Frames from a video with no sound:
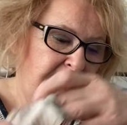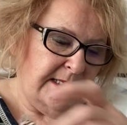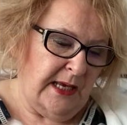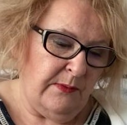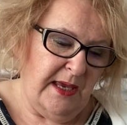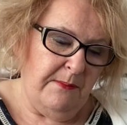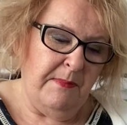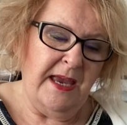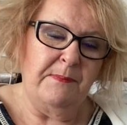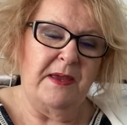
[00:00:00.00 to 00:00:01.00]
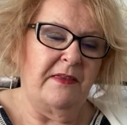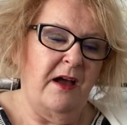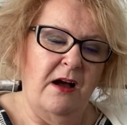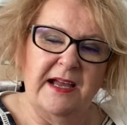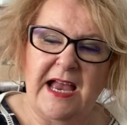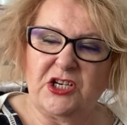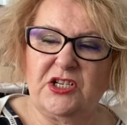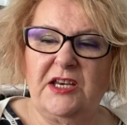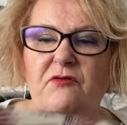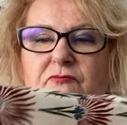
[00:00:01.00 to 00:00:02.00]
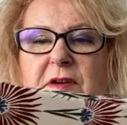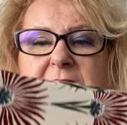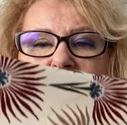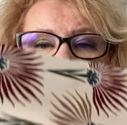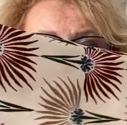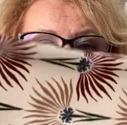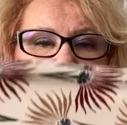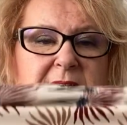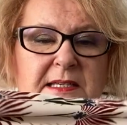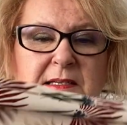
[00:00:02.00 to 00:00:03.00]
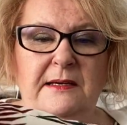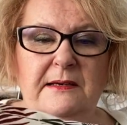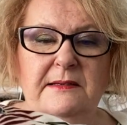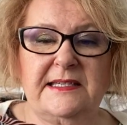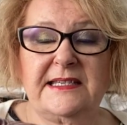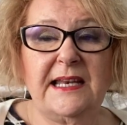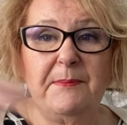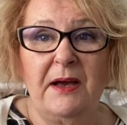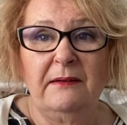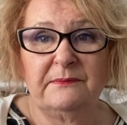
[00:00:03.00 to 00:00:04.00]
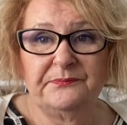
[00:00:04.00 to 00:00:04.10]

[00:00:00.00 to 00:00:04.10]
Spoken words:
So it may be that I actually recut this slimmer.